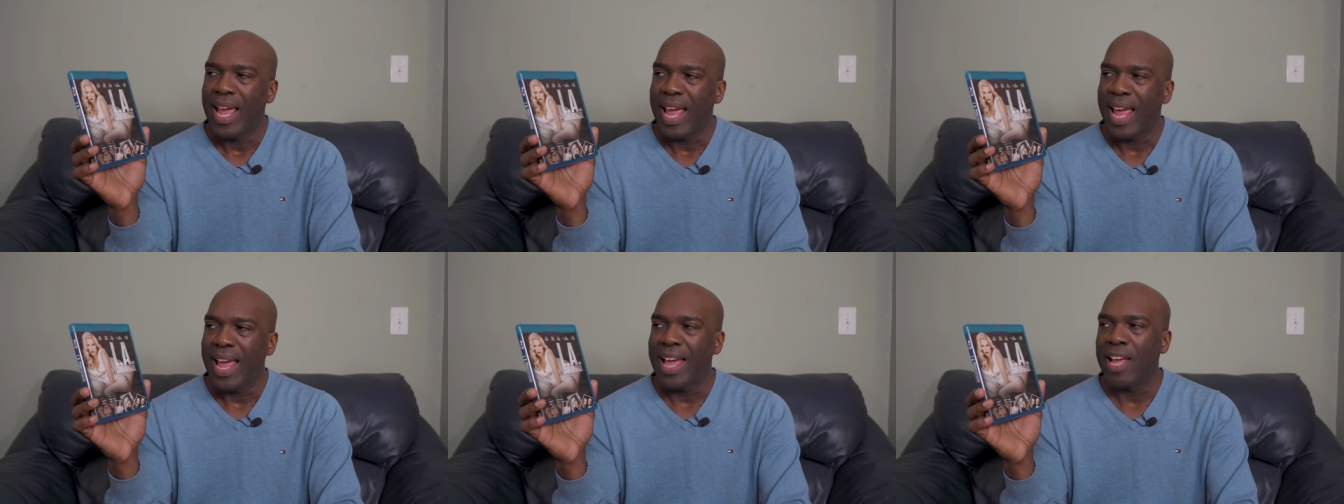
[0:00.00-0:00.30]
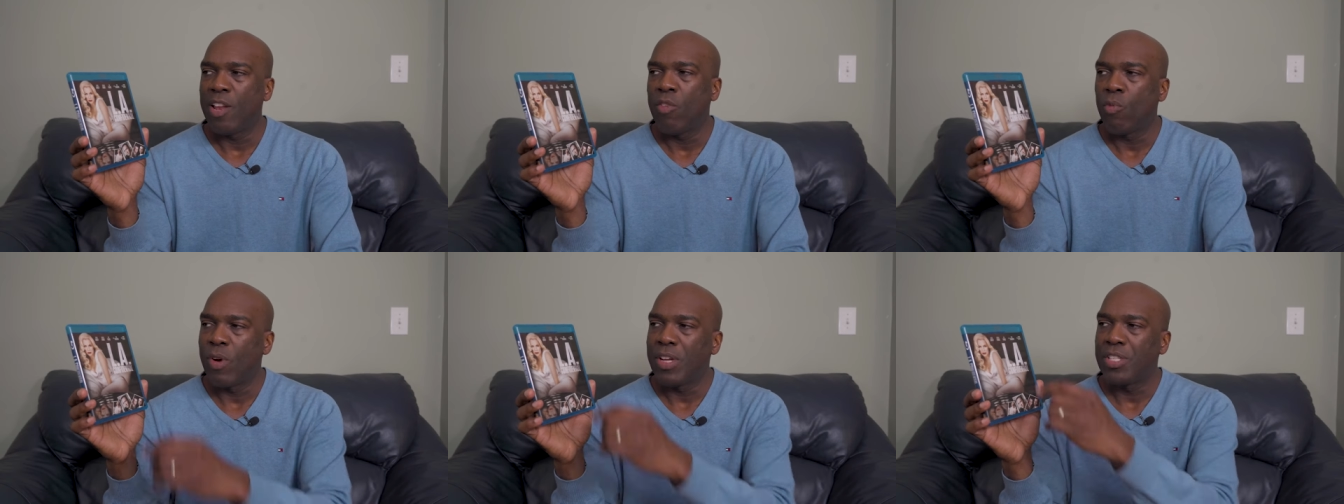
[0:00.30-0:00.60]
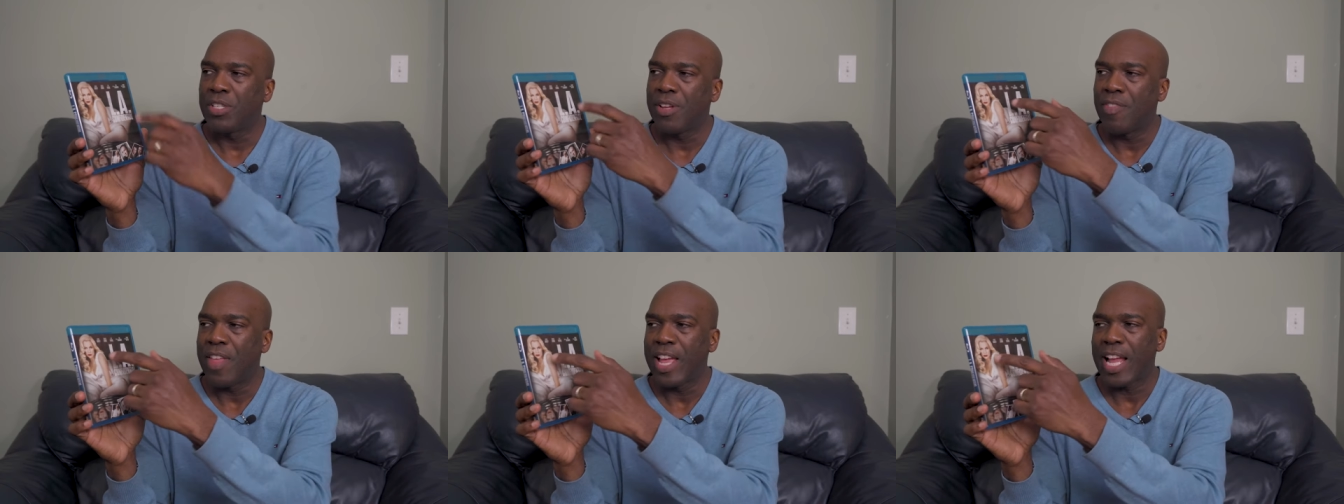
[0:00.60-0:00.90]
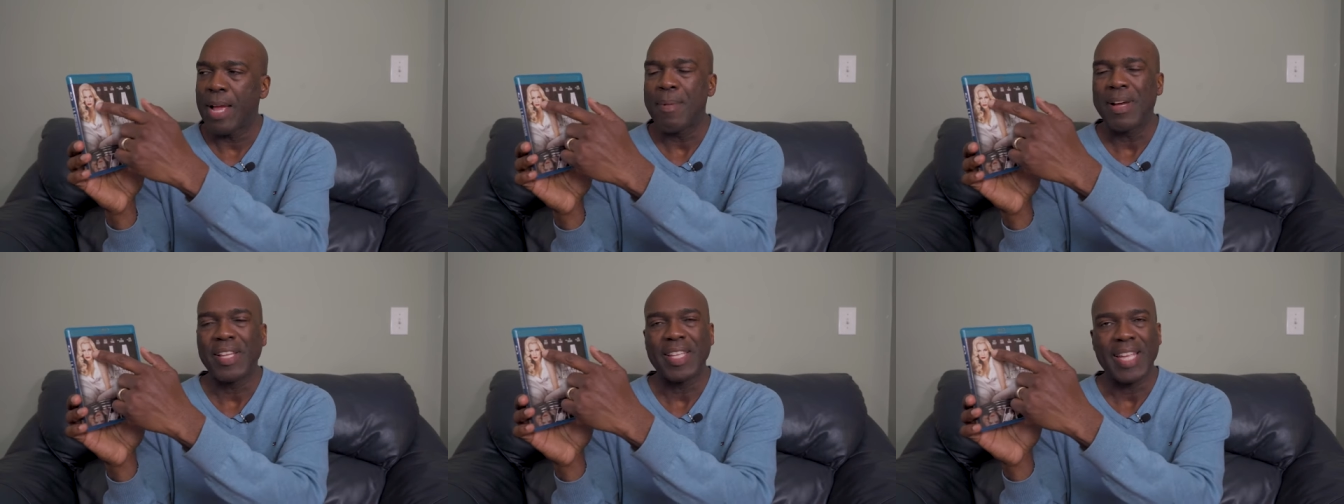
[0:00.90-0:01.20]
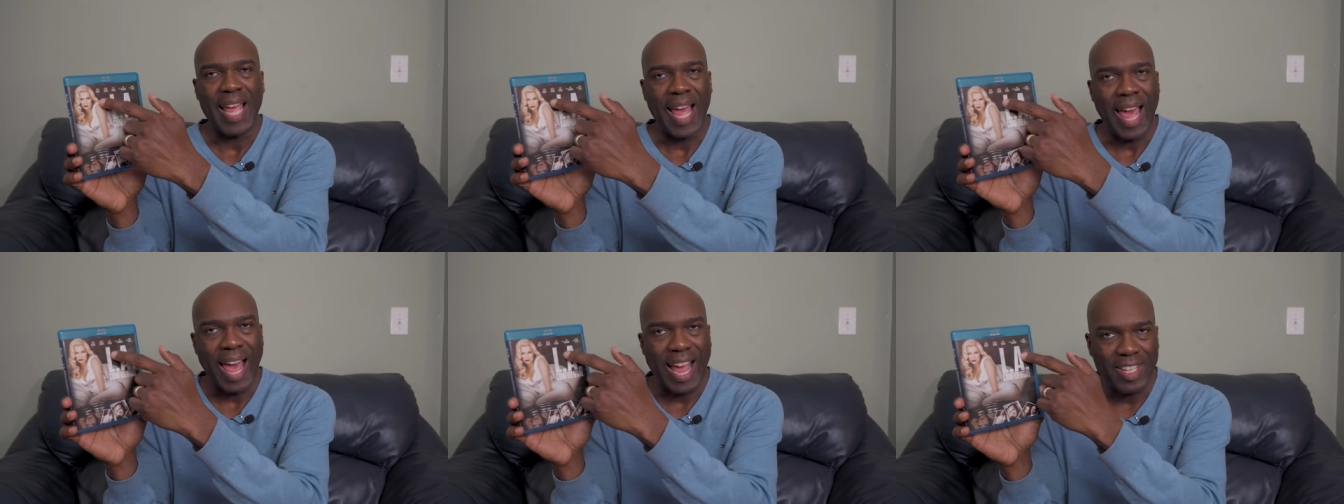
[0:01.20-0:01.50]
and what you think about
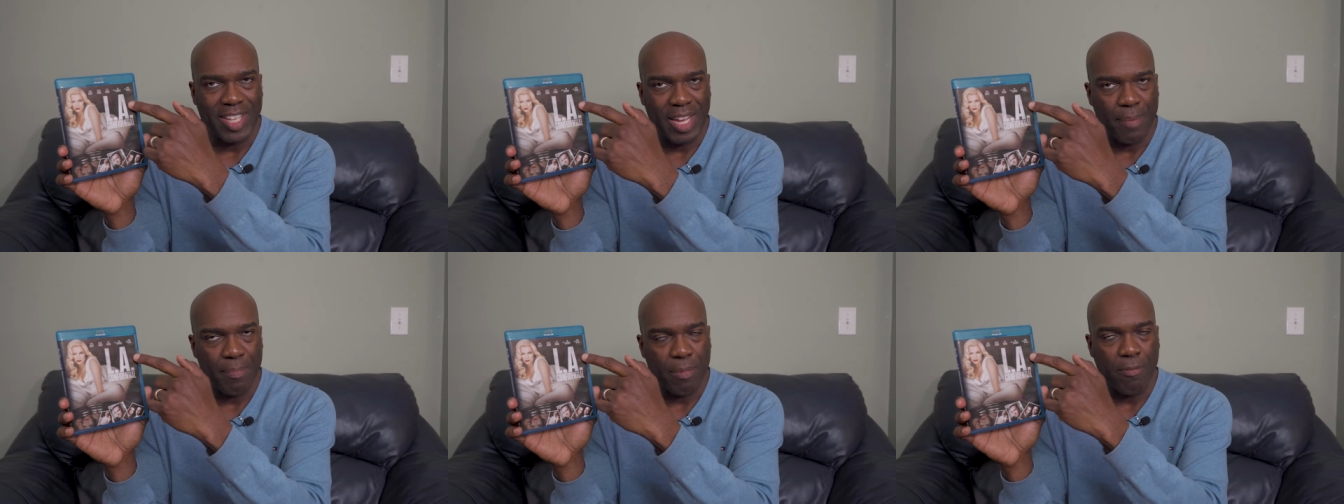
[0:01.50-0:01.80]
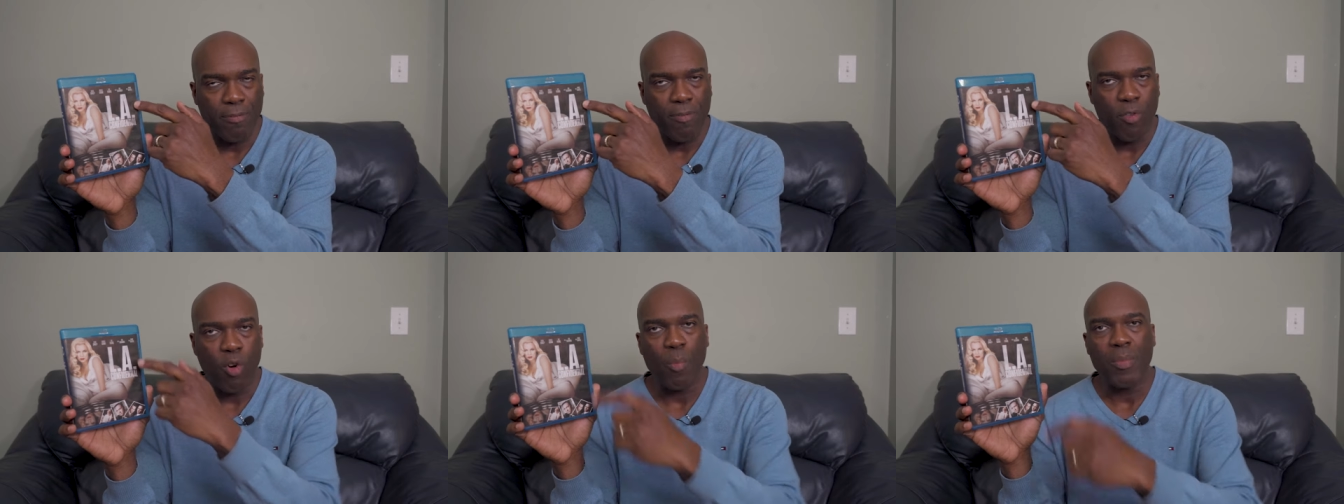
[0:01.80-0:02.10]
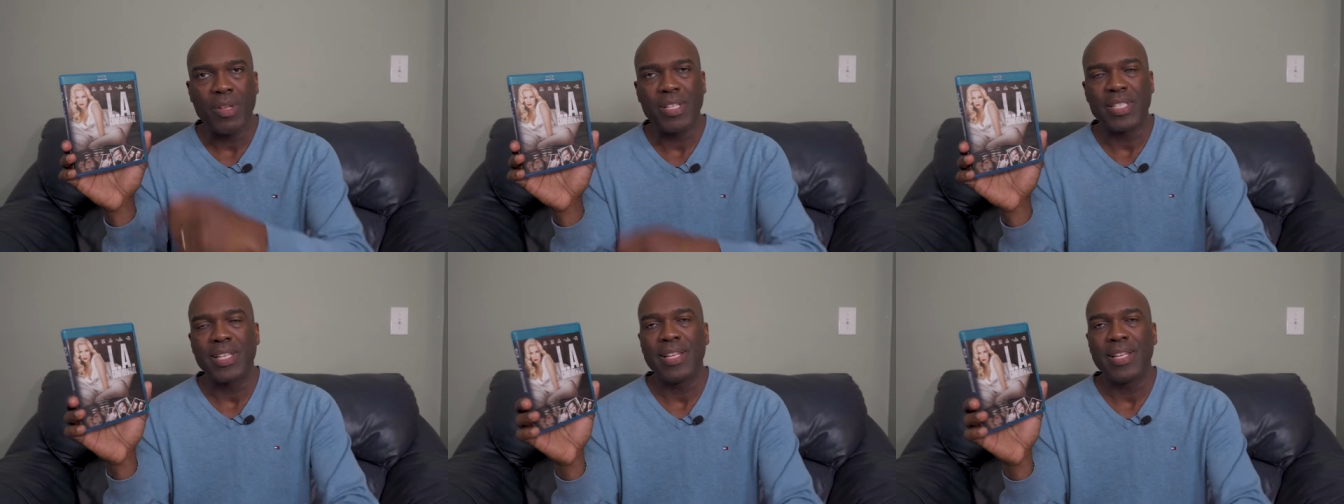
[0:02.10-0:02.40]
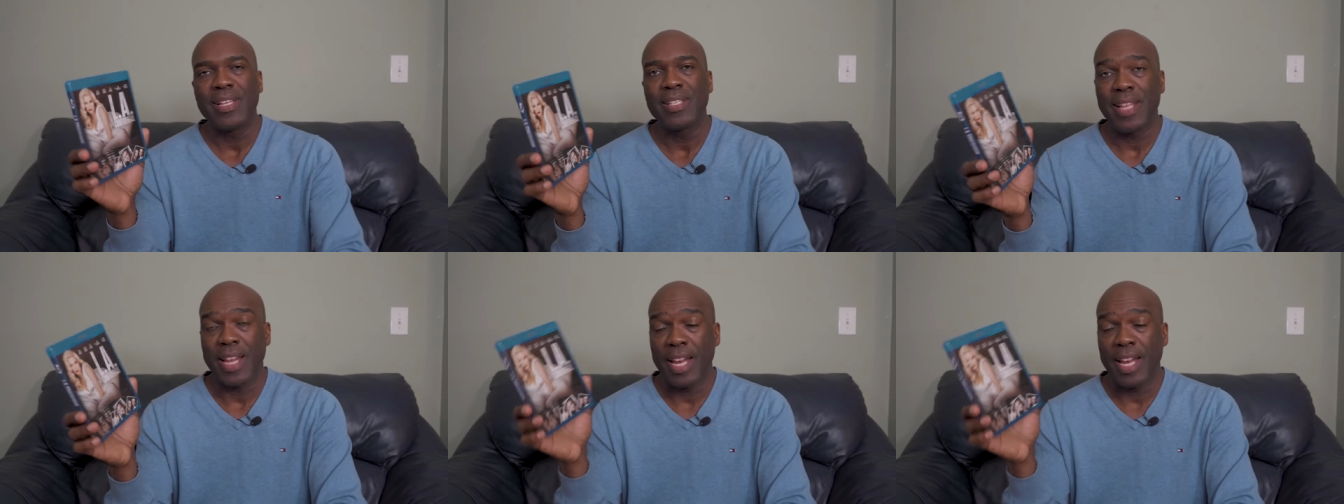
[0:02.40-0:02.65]
the acting performances.